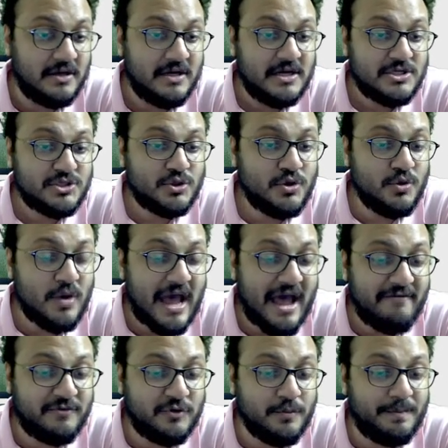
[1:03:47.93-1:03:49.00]
So you
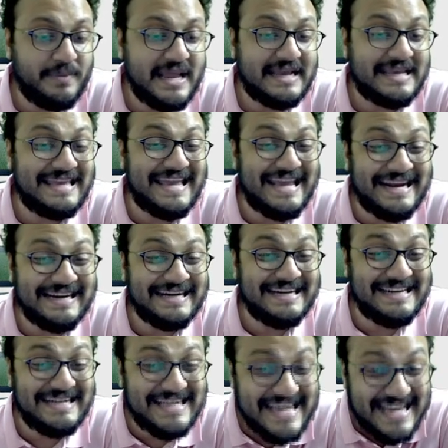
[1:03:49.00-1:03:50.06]
have to play king
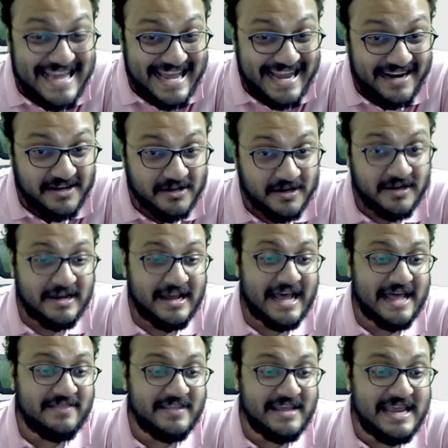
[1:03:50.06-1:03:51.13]
d8
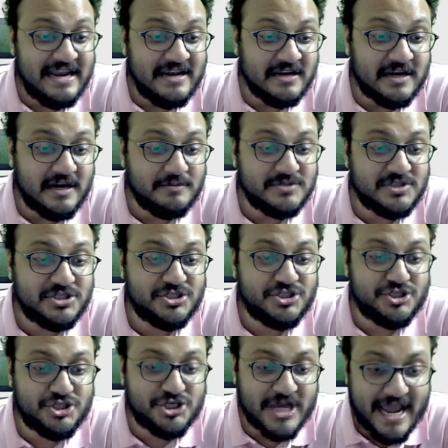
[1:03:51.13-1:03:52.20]
and in comes
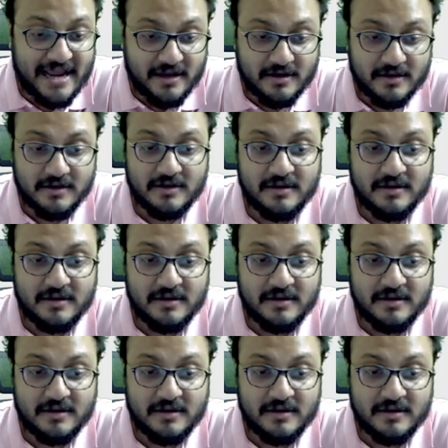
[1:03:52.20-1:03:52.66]
check,